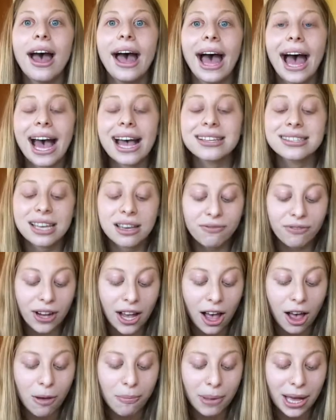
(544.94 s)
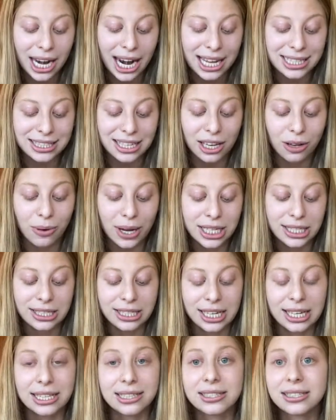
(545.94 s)
asking for help and asking
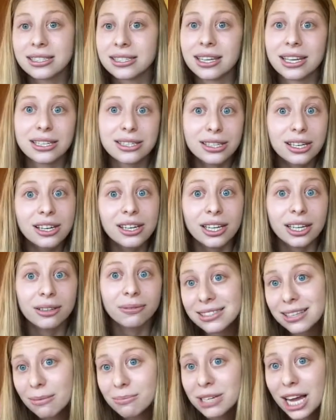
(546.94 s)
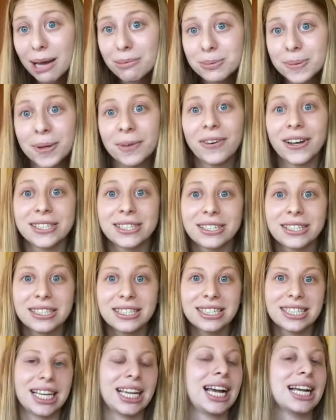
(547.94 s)
questions is good. Sometimes
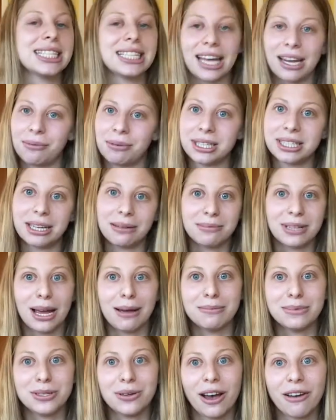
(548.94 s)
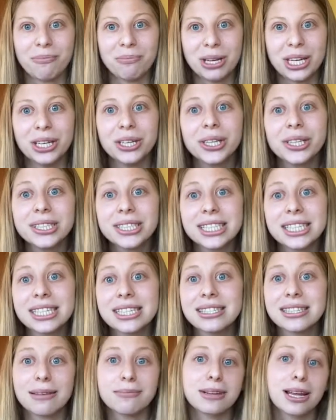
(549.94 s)
professors, like I said, sometimes you have mean
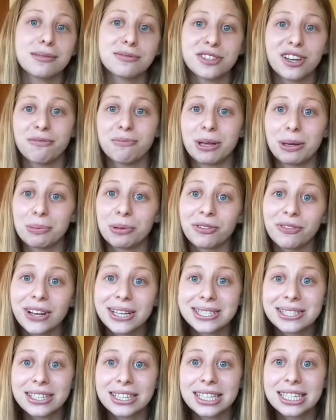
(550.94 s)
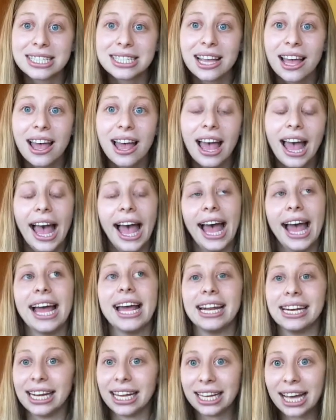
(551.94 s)
nurses, sometimes you have mean professors,
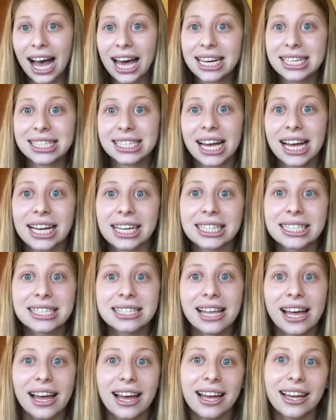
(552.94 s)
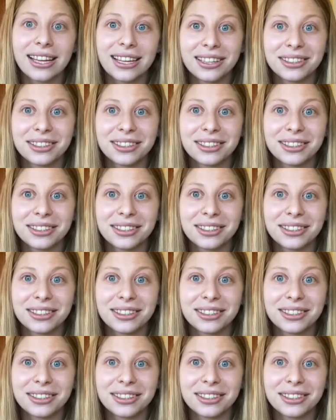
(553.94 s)
and it kind of sucks that